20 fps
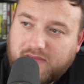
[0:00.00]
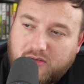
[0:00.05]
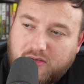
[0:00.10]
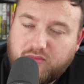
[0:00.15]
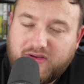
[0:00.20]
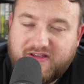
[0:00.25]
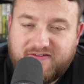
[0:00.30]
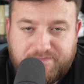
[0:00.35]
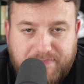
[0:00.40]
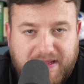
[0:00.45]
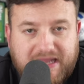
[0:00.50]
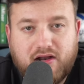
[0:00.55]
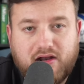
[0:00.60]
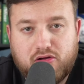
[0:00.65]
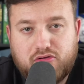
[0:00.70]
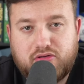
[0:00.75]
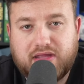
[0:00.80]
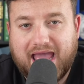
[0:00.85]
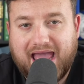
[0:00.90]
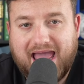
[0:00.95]
we've been
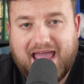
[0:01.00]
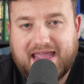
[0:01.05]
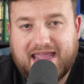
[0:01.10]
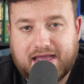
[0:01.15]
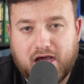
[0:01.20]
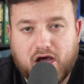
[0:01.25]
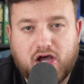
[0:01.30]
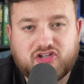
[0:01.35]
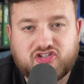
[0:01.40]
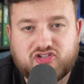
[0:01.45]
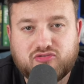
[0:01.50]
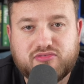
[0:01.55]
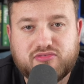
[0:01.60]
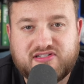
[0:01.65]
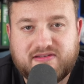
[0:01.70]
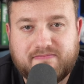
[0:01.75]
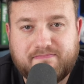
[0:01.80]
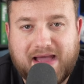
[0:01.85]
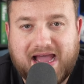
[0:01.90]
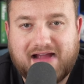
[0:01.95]
okay. Arsenal
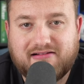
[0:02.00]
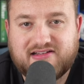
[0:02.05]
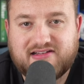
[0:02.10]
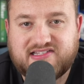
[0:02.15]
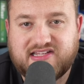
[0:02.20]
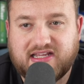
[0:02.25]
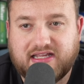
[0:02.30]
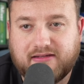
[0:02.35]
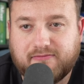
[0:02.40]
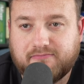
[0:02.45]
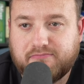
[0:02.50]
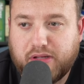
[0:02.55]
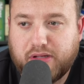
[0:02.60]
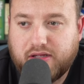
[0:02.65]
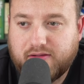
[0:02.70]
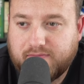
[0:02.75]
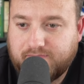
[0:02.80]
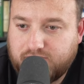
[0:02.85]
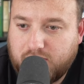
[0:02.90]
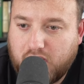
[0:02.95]
was embarrassing,
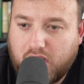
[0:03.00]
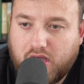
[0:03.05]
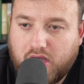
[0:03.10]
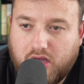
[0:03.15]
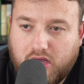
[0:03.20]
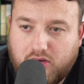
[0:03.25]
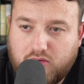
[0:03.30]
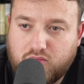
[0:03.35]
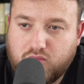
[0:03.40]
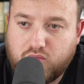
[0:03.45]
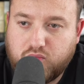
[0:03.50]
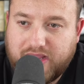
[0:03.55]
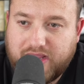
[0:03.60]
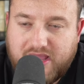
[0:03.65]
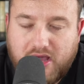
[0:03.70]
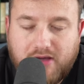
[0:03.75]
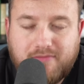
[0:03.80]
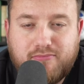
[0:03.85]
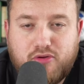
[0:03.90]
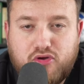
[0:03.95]
but we
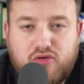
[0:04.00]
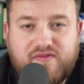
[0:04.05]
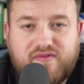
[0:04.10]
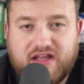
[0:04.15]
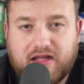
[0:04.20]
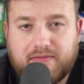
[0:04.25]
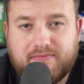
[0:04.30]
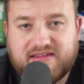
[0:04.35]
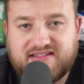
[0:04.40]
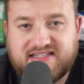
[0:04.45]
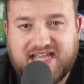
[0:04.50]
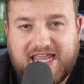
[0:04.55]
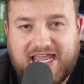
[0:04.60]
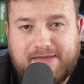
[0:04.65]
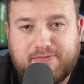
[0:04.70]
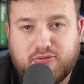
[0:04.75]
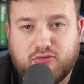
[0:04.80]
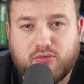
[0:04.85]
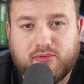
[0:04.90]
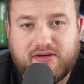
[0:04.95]
are moving up the
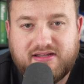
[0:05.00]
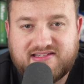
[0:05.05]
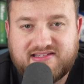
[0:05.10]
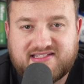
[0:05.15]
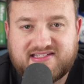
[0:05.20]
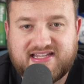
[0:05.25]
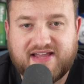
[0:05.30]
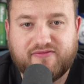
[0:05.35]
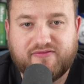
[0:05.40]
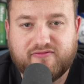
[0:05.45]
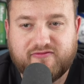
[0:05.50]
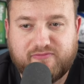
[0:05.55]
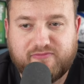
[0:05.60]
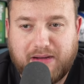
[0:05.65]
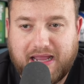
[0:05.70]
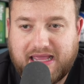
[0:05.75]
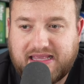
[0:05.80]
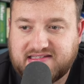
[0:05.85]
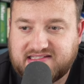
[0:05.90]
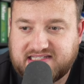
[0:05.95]
table. We're in 7th
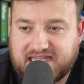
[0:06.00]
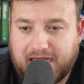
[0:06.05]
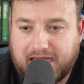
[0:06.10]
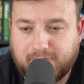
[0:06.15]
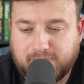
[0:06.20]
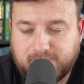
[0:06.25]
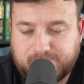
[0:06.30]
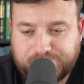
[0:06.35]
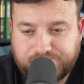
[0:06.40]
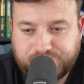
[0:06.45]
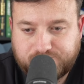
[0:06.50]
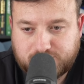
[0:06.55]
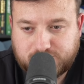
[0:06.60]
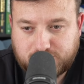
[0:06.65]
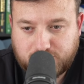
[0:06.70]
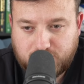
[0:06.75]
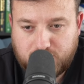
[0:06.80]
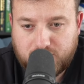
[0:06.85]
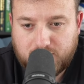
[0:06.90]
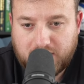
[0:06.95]
place now.
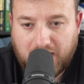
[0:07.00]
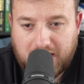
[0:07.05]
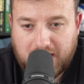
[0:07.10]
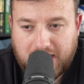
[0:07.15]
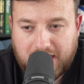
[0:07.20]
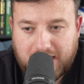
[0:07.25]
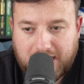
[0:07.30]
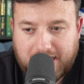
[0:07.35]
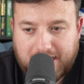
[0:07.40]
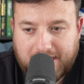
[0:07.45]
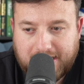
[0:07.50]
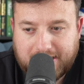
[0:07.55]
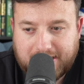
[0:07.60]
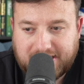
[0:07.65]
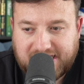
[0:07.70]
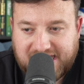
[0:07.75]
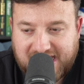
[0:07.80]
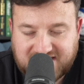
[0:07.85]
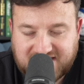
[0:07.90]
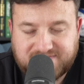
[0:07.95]

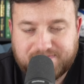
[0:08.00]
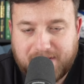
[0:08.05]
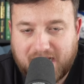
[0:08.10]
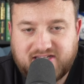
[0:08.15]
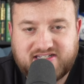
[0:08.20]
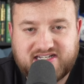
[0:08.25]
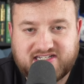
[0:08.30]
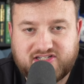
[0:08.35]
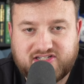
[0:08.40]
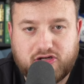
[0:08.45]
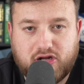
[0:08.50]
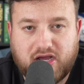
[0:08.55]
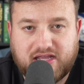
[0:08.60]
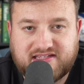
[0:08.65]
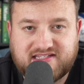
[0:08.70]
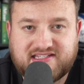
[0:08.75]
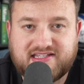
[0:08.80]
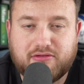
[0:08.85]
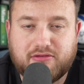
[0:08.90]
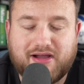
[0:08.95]
Yes, Manchester United
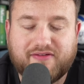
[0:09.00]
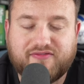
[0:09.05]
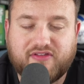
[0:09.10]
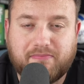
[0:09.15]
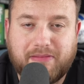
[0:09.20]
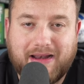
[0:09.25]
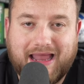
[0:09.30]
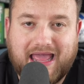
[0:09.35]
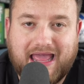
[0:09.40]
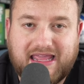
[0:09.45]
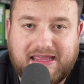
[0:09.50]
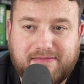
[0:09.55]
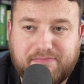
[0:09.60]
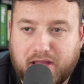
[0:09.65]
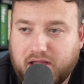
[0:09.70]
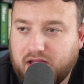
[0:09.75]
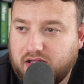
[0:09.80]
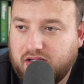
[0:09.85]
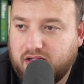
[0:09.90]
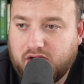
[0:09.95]
still have to play,
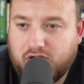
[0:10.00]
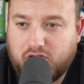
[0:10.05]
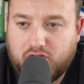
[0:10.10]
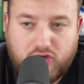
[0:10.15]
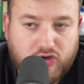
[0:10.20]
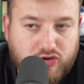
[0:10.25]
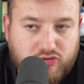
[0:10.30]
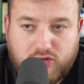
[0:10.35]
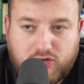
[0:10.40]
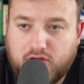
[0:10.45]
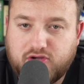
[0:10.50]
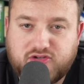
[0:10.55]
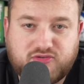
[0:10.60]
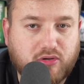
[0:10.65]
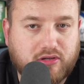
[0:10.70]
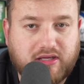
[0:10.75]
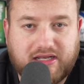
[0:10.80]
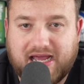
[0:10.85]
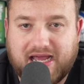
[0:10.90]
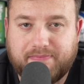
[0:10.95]
but who knows
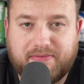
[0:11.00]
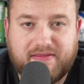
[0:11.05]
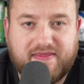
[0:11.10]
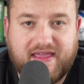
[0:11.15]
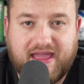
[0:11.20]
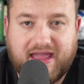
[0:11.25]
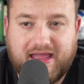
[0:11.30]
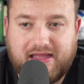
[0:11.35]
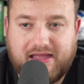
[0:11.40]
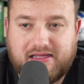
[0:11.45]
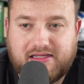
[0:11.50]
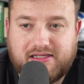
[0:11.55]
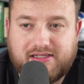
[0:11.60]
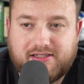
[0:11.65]
what could happen there.